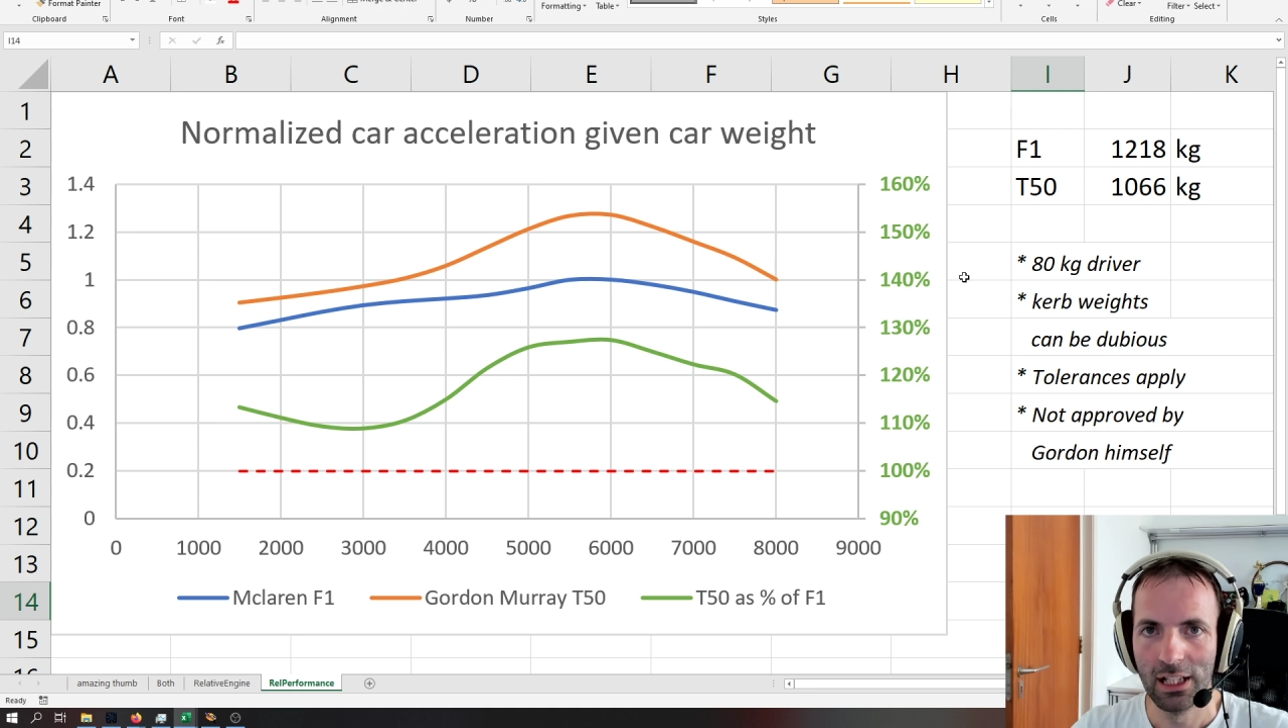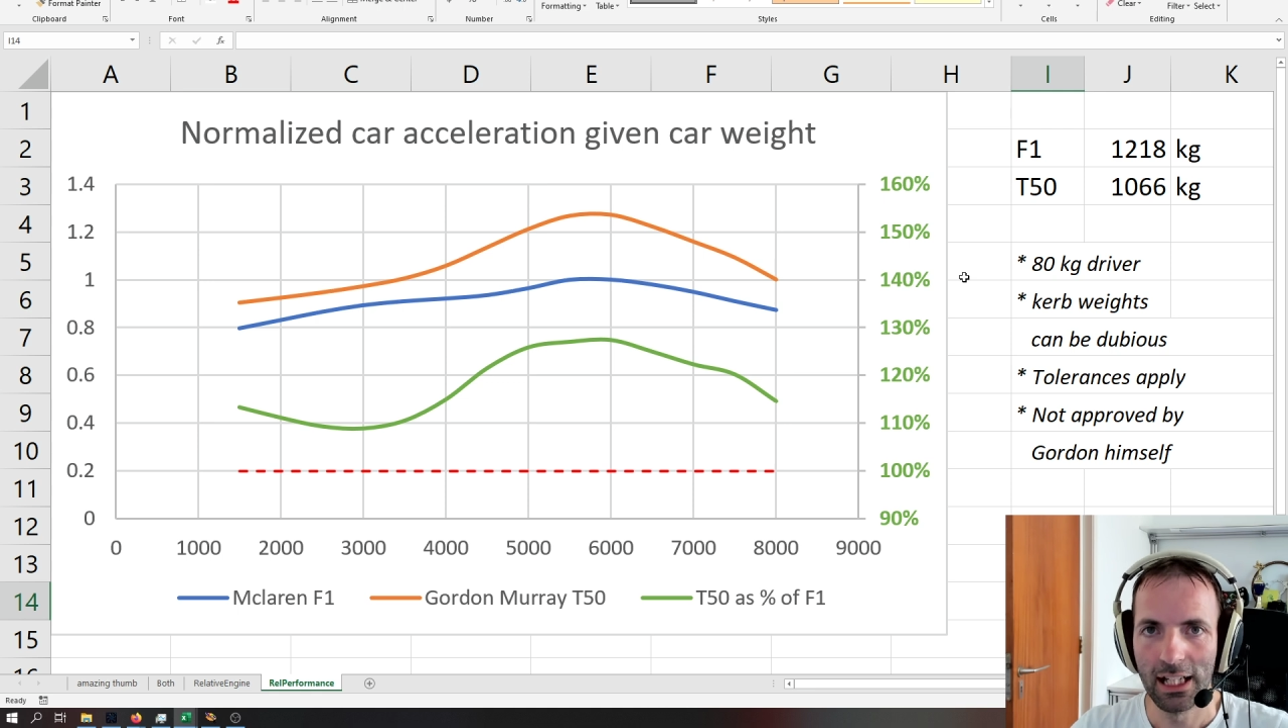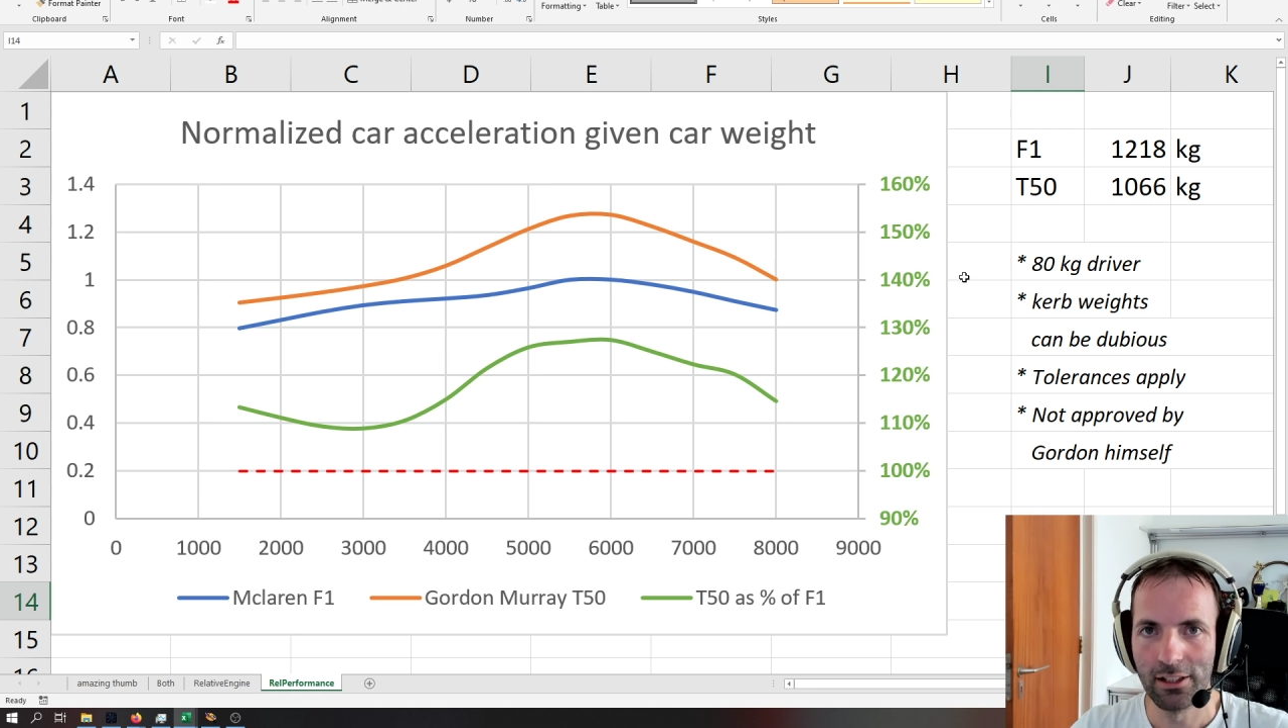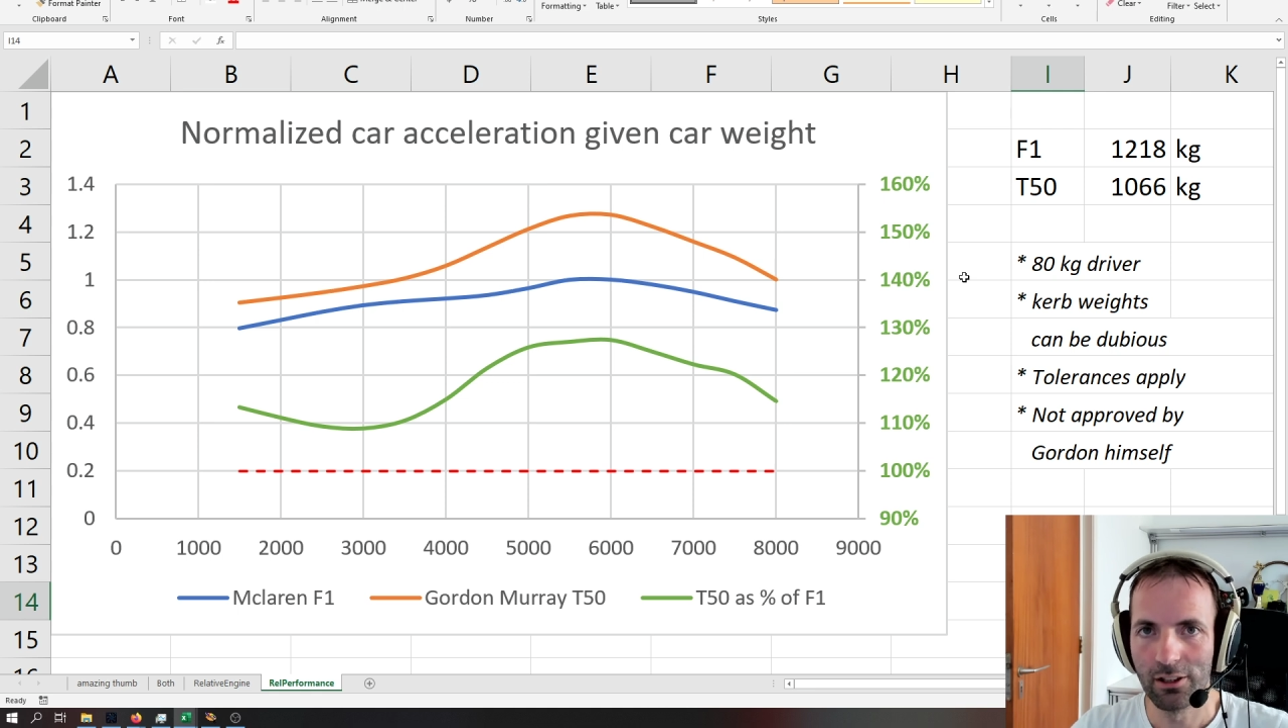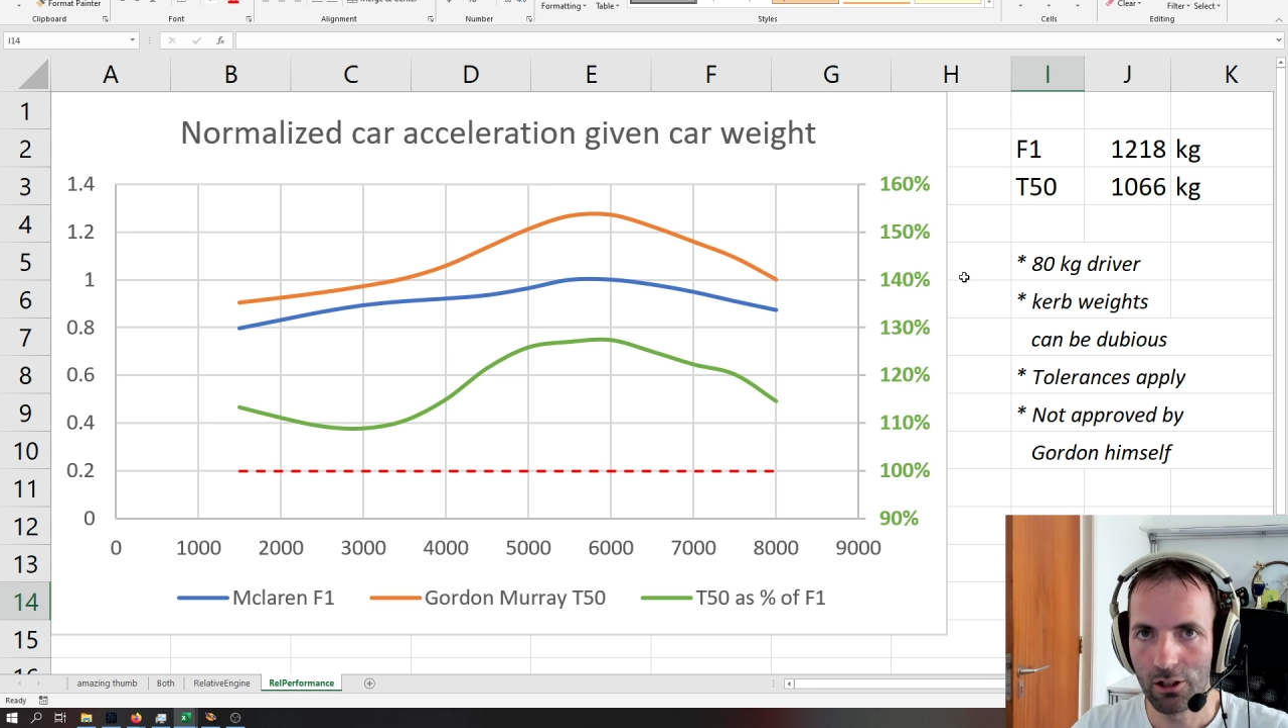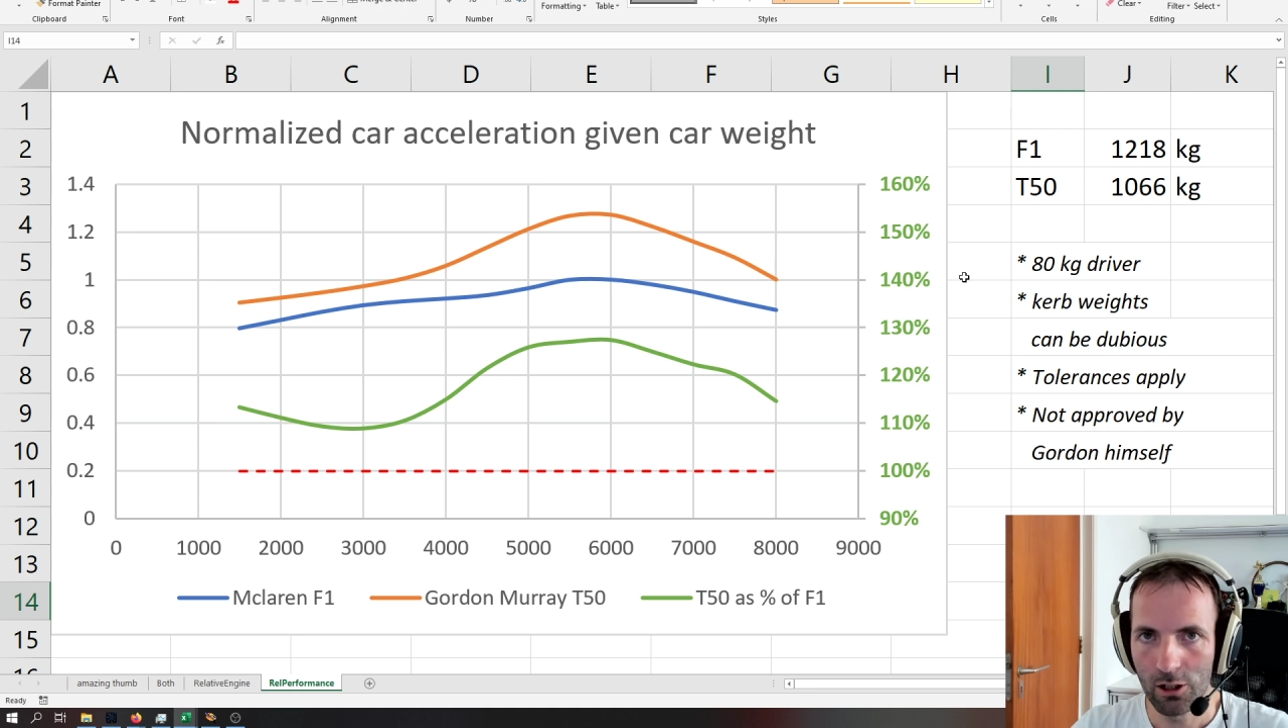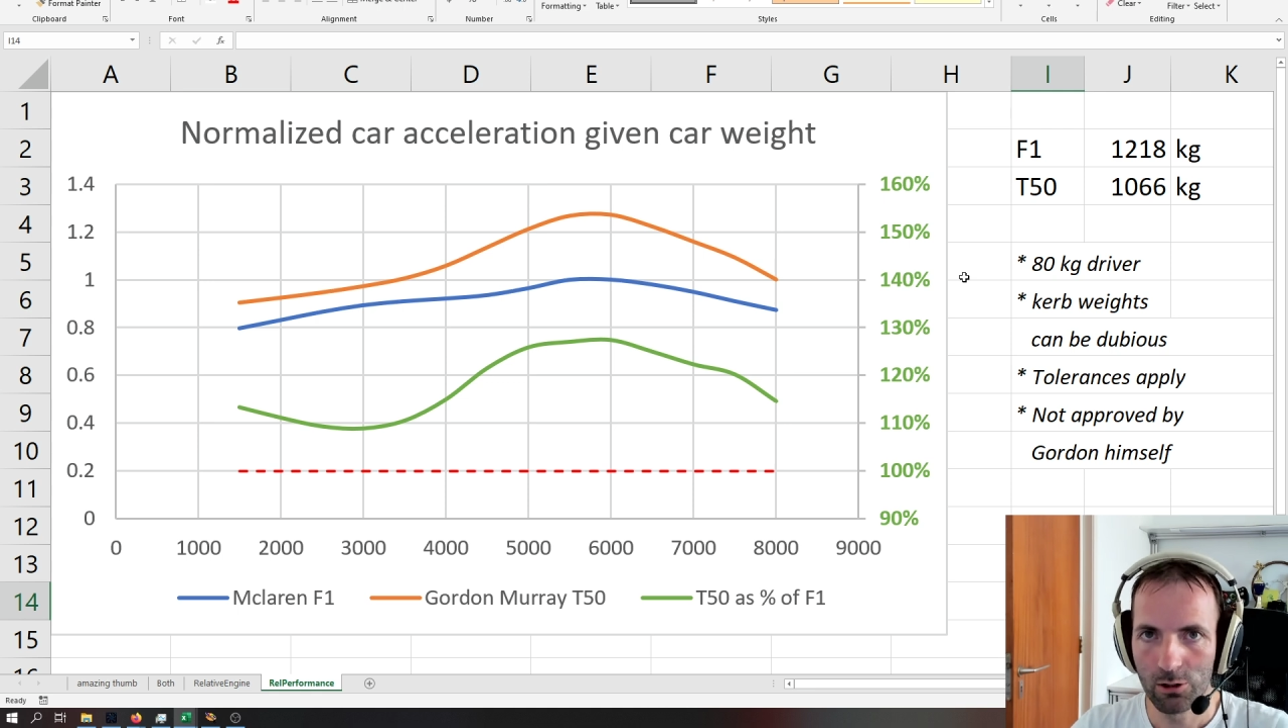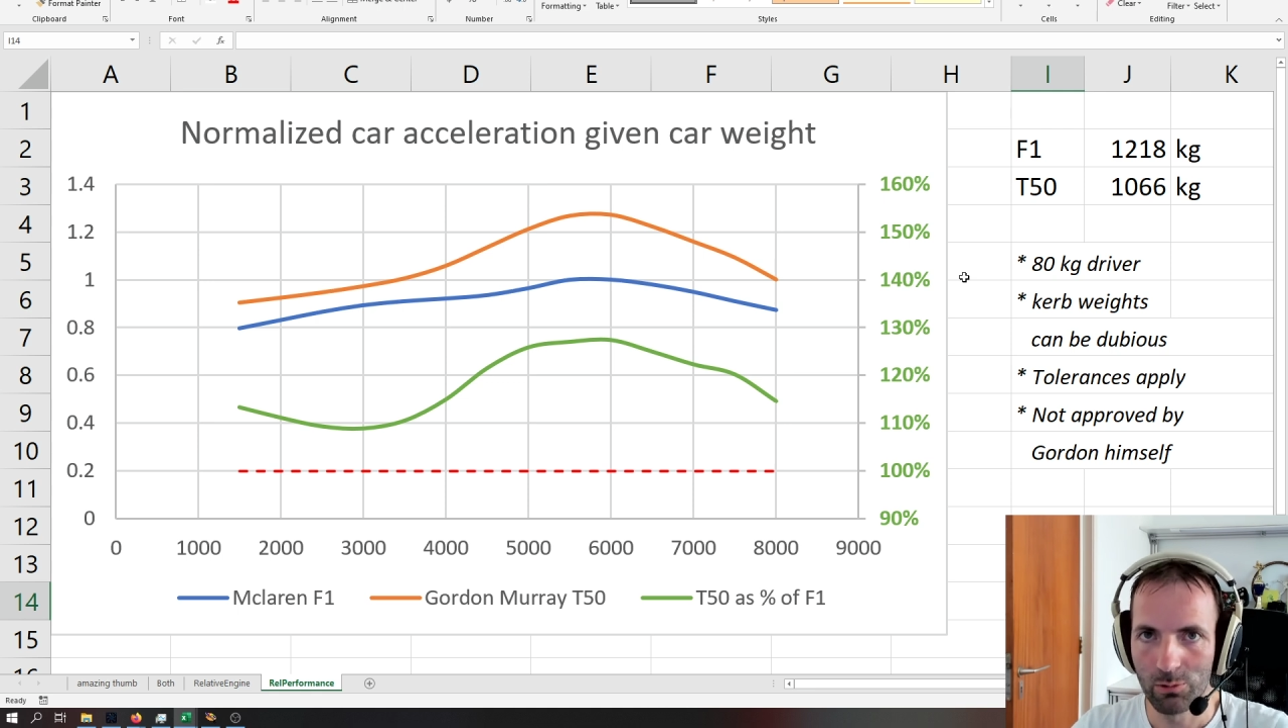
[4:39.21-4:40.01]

and the car